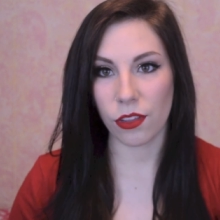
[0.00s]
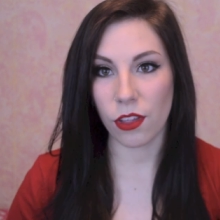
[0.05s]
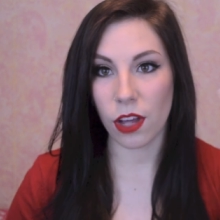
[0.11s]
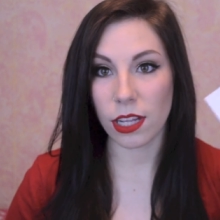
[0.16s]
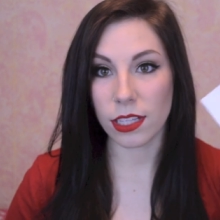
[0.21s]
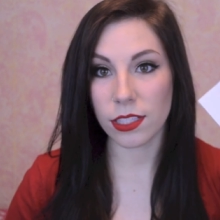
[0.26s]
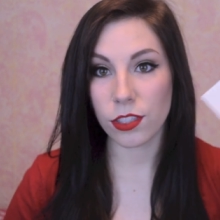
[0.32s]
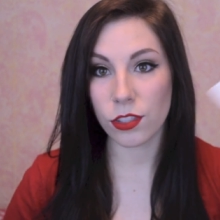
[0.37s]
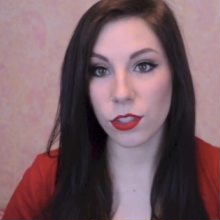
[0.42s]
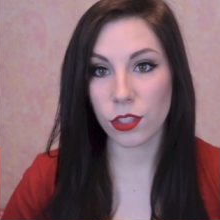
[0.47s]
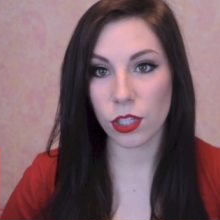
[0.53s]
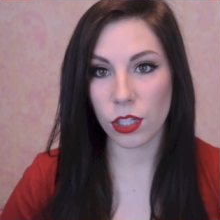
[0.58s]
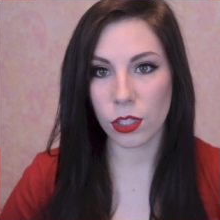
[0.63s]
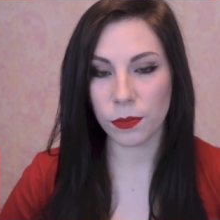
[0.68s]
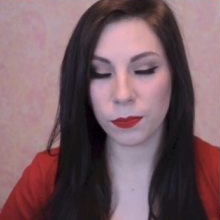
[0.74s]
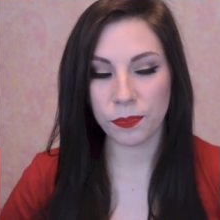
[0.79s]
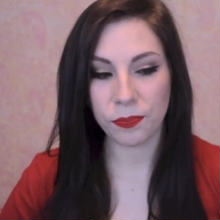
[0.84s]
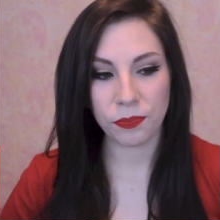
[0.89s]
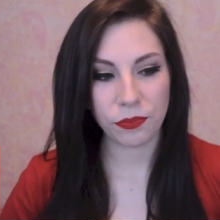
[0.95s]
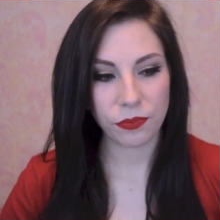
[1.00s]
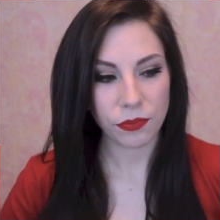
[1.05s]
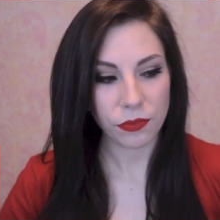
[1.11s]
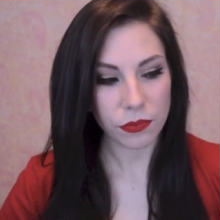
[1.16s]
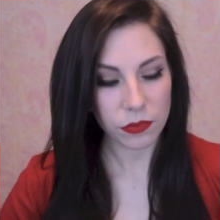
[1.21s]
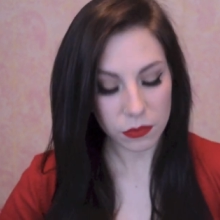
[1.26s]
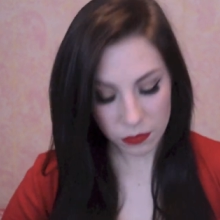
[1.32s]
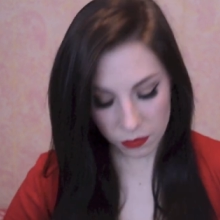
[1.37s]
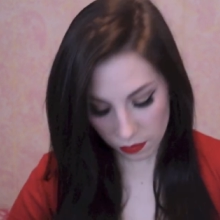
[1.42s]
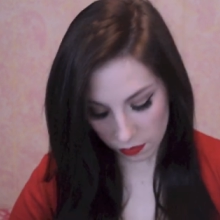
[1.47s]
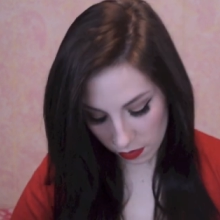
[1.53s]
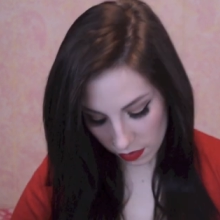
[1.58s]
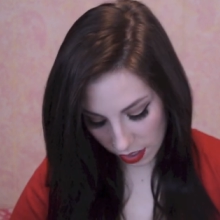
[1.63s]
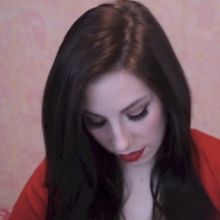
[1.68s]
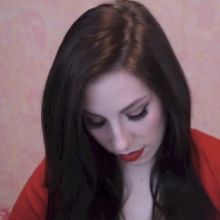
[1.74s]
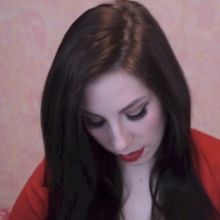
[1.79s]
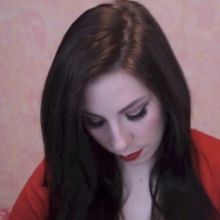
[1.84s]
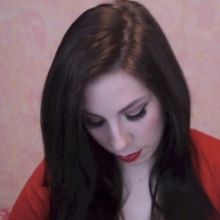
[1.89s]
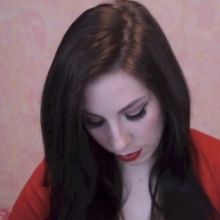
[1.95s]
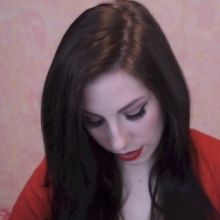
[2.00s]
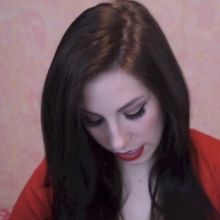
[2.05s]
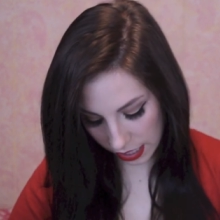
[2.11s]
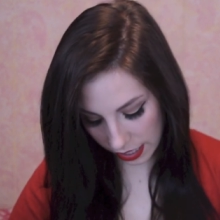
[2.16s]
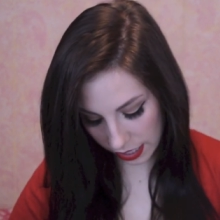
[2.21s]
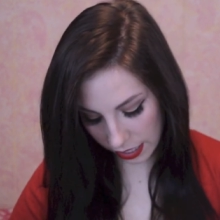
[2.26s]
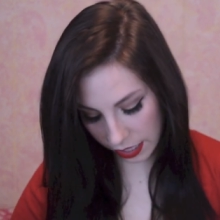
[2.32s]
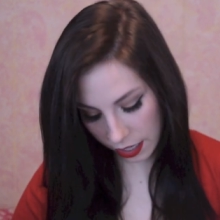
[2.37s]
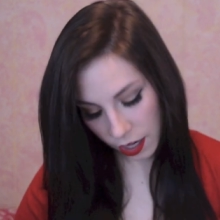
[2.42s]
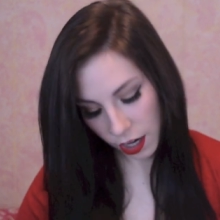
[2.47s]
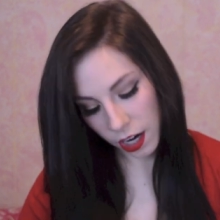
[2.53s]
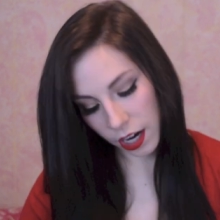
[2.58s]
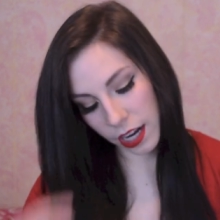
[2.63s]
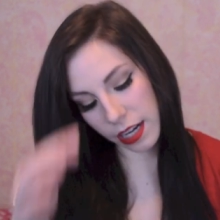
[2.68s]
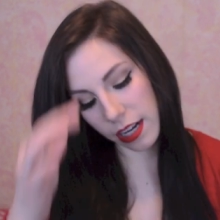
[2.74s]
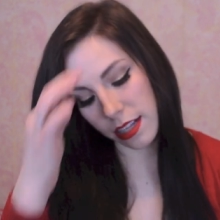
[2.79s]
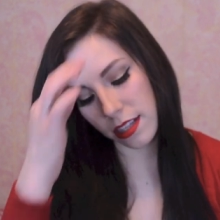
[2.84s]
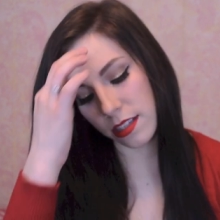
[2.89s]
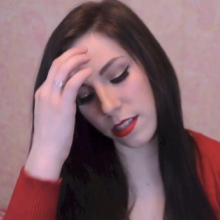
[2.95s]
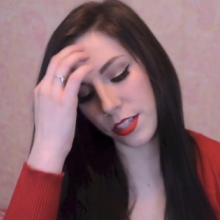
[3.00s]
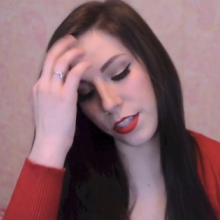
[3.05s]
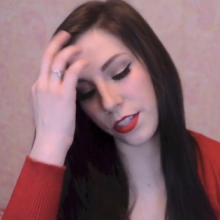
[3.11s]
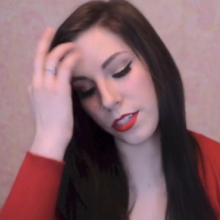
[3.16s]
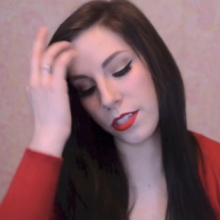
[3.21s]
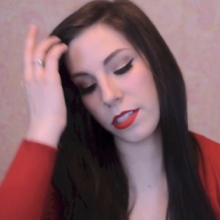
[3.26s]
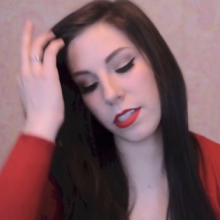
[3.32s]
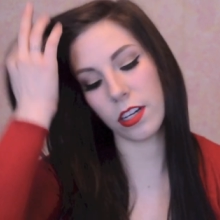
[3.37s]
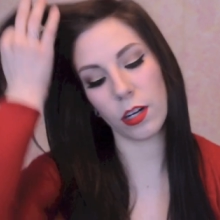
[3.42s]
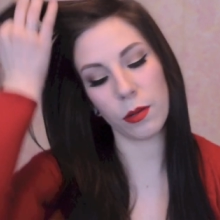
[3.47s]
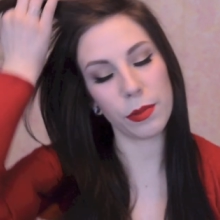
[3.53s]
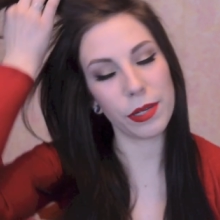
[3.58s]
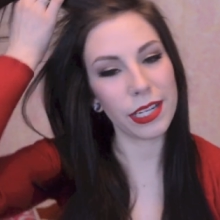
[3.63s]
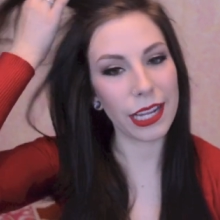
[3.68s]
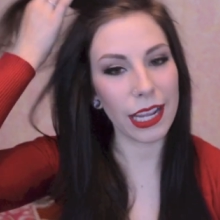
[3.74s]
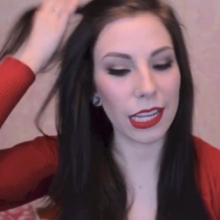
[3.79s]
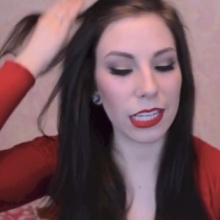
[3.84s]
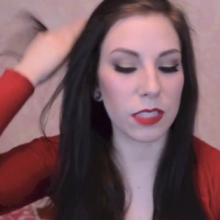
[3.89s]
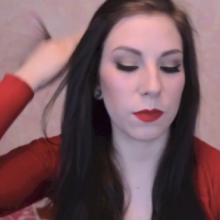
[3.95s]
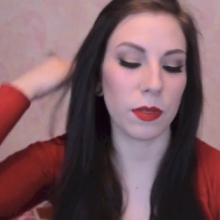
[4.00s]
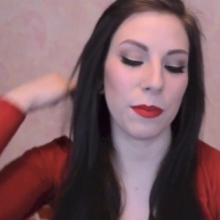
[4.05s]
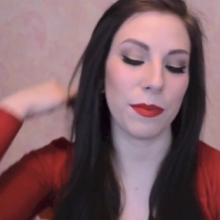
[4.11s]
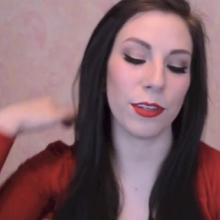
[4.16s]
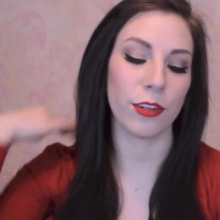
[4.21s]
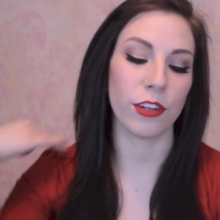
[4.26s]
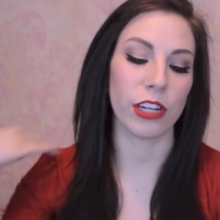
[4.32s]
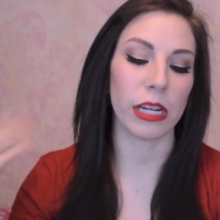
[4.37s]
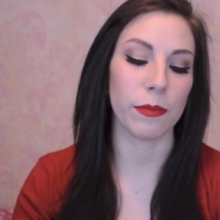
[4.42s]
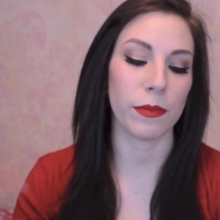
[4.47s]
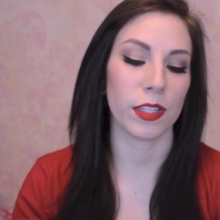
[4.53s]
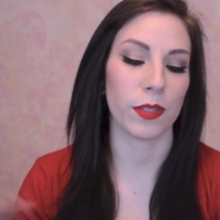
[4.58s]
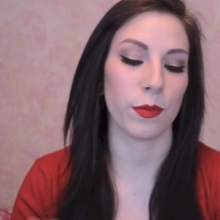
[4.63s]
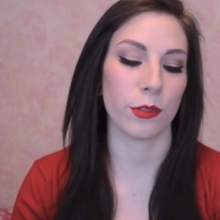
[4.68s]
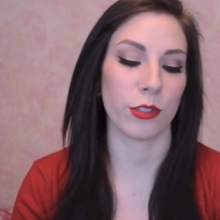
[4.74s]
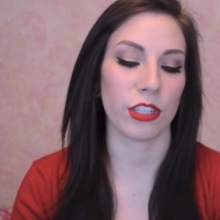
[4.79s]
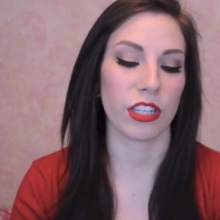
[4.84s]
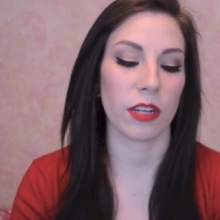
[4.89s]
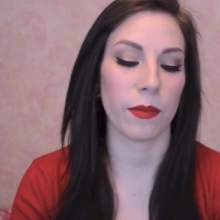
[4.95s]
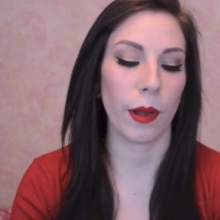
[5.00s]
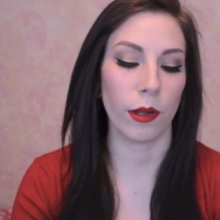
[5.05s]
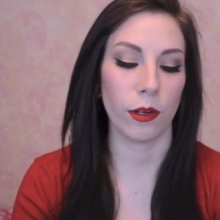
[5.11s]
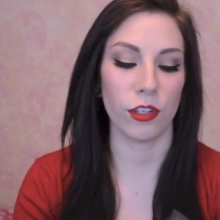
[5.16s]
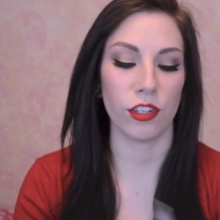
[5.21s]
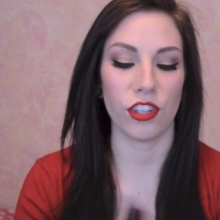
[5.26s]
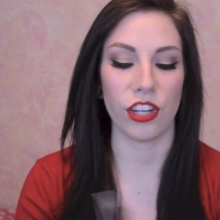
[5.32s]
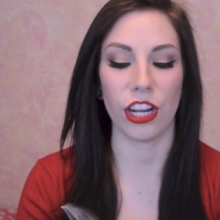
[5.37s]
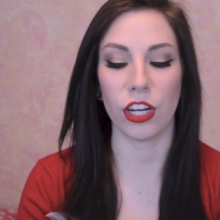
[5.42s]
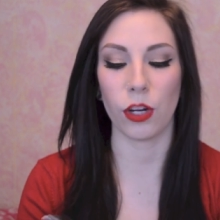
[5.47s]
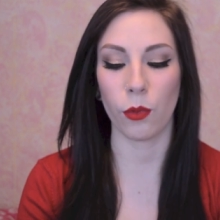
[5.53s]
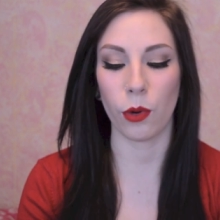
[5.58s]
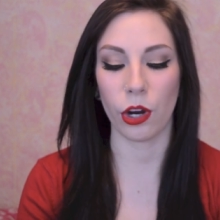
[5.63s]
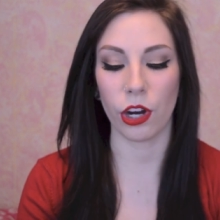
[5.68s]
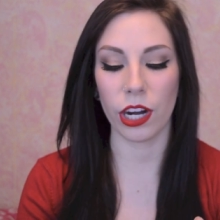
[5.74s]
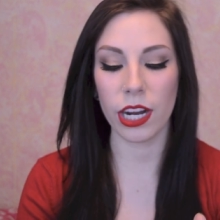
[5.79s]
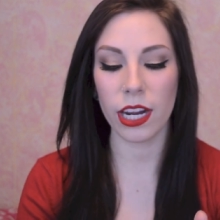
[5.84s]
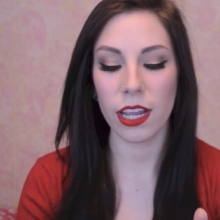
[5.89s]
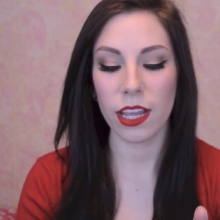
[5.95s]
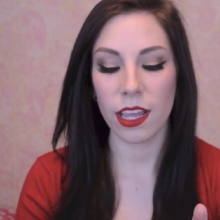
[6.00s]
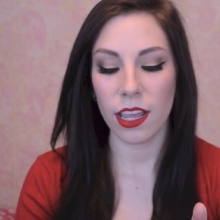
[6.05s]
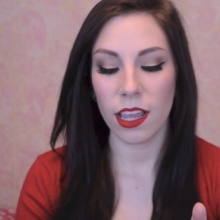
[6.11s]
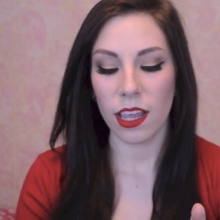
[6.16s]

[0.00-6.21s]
your thoughts. So they put that in here and it's just Urban Decay's BB cream. It's supposed to come out in January.